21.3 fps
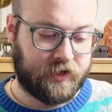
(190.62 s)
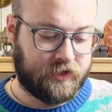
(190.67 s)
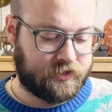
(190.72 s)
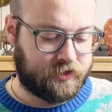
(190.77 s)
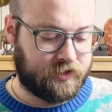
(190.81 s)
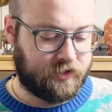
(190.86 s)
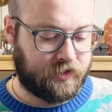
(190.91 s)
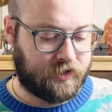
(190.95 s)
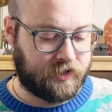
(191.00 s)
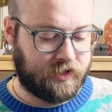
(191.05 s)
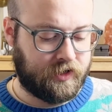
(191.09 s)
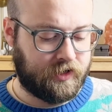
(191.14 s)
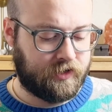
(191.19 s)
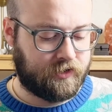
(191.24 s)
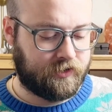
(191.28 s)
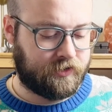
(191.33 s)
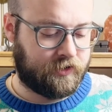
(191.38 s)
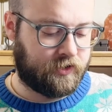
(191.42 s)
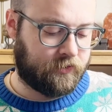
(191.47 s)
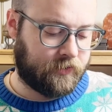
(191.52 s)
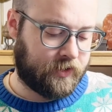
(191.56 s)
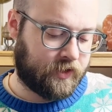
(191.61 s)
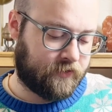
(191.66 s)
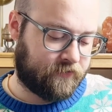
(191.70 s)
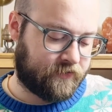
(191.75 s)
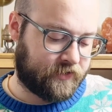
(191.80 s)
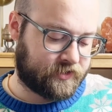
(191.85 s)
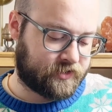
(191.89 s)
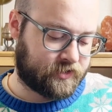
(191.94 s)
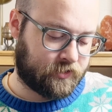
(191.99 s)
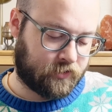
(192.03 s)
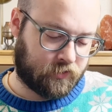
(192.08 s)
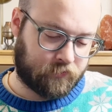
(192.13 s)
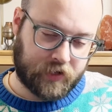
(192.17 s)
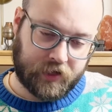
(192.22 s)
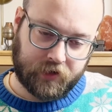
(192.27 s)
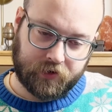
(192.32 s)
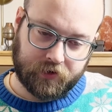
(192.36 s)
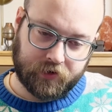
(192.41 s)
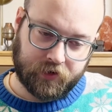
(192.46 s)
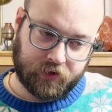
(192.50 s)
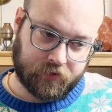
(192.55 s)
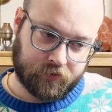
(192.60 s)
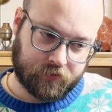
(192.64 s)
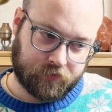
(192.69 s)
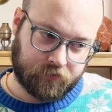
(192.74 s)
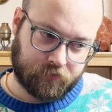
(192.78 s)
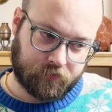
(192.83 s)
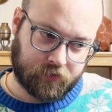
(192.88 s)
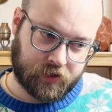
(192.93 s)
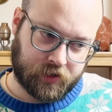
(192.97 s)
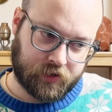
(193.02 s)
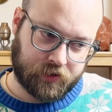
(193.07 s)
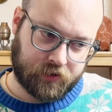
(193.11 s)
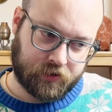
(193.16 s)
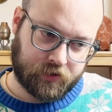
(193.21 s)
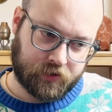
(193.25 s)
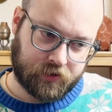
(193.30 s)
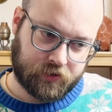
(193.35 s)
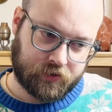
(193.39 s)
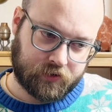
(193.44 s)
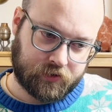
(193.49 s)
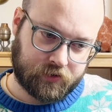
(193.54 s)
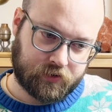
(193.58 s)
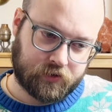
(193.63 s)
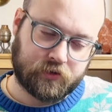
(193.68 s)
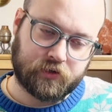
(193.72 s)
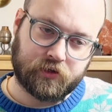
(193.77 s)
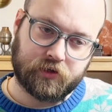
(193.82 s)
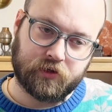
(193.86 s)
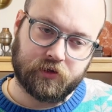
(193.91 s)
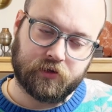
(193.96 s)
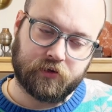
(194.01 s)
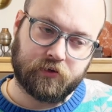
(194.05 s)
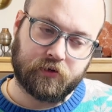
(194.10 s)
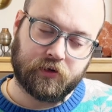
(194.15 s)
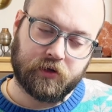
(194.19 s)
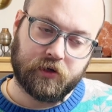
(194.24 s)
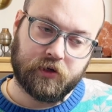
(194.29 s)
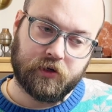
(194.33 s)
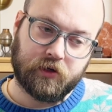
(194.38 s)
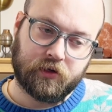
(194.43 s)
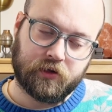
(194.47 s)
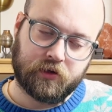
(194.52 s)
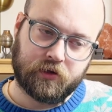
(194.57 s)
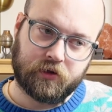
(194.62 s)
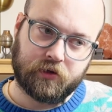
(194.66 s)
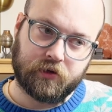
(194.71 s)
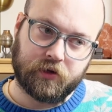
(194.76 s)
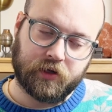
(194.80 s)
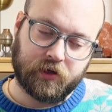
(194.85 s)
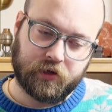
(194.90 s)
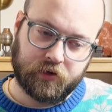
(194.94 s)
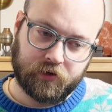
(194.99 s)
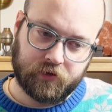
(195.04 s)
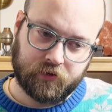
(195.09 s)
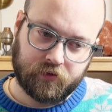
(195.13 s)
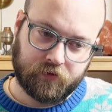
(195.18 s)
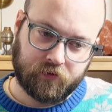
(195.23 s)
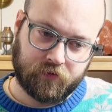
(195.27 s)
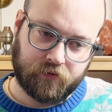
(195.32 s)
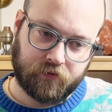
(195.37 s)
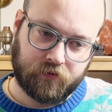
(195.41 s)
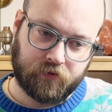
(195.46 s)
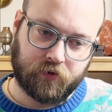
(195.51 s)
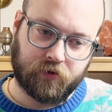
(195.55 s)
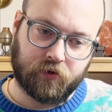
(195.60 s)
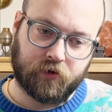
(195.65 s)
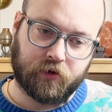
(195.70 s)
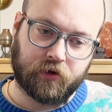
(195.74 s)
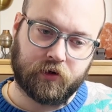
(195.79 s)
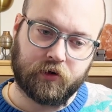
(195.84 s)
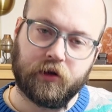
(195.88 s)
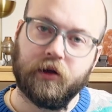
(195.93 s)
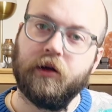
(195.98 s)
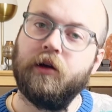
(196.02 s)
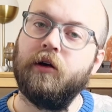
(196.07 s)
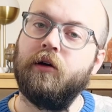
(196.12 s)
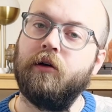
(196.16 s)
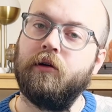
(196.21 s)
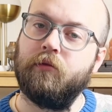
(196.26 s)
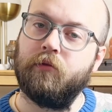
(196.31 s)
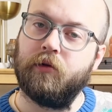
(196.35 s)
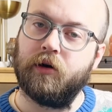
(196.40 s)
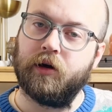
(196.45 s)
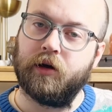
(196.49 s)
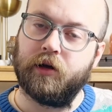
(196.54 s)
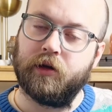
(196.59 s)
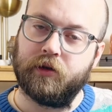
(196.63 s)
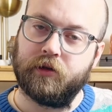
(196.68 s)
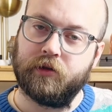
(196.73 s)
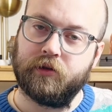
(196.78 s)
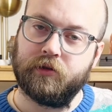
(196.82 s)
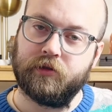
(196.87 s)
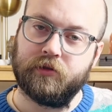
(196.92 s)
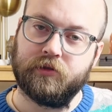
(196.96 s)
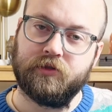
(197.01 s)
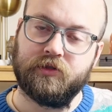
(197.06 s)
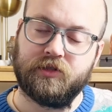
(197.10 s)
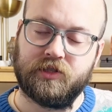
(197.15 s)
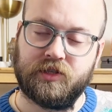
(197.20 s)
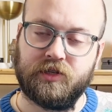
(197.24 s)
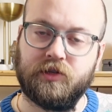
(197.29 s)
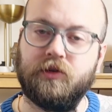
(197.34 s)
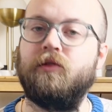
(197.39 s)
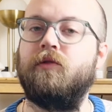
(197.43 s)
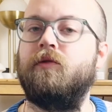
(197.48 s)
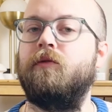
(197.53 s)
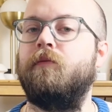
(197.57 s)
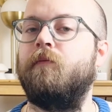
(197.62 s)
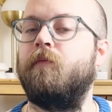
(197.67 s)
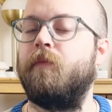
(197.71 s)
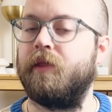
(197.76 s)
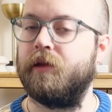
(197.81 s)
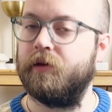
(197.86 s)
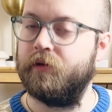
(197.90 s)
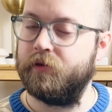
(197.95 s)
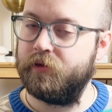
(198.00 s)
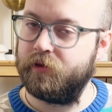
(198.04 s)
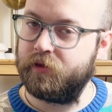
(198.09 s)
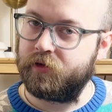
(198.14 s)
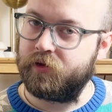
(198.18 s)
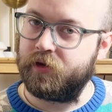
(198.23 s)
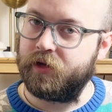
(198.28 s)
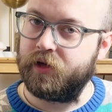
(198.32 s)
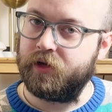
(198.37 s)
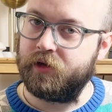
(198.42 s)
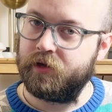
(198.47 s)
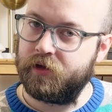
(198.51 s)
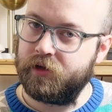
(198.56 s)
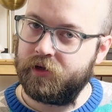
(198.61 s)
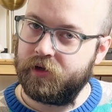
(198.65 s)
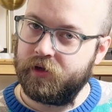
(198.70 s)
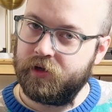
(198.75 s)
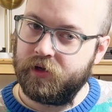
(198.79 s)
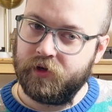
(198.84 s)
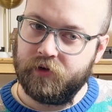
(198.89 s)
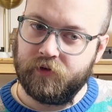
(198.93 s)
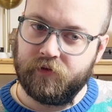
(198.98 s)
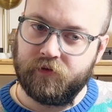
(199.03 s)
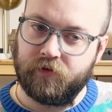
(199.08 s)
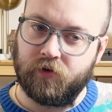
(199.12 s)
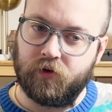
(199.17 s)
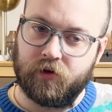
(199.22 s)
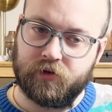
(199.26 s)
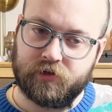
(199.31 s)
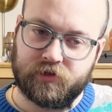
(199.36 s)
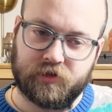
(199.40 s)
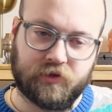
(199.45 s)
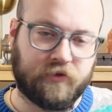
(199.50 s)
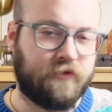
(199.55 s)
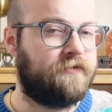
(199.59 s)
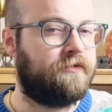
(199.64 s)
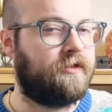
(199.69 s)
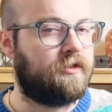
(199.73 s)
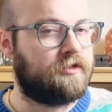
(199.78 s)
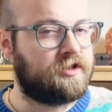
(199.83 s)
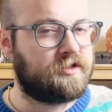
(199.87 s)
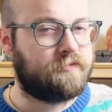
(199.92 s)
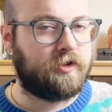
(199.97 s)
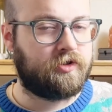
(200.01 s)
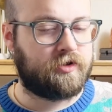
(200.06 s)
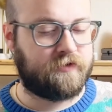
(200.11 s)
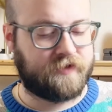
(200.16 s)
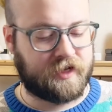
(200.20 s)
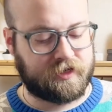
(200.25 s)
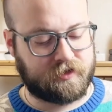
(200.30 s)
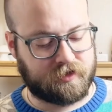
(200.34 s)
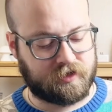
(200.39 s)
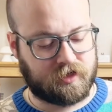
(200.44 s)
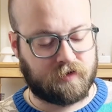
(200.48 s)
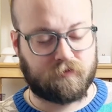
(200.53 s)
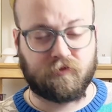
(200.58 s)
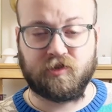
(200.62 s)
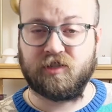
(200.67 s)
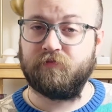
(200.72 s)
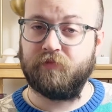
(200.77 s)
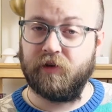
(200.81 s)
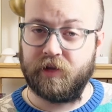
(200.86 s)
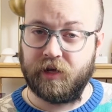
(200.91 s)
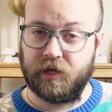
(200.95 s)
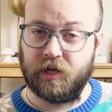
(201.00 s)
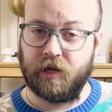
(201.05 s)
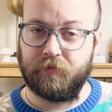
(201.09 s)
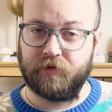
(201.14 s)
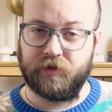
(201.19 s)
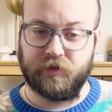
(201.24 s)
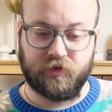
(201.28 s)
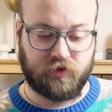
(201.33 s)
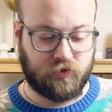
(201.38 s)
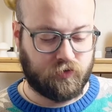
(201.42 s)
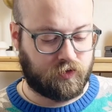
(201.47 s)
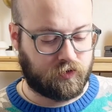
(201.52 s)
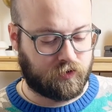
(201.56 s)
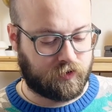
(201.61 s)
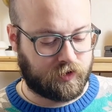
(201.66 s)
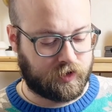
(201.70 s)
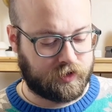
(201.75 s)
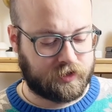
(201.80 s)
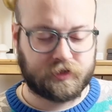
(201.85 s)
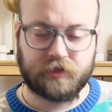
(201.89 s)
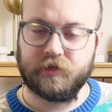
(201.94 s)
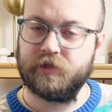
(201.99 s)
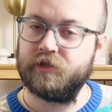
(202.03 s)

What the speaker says: So you can hear, we have this little melody. 1, 2, 3, 4. 1, 2, 3, 4. So the first measure of that system, we're splitting it up into 2 chords.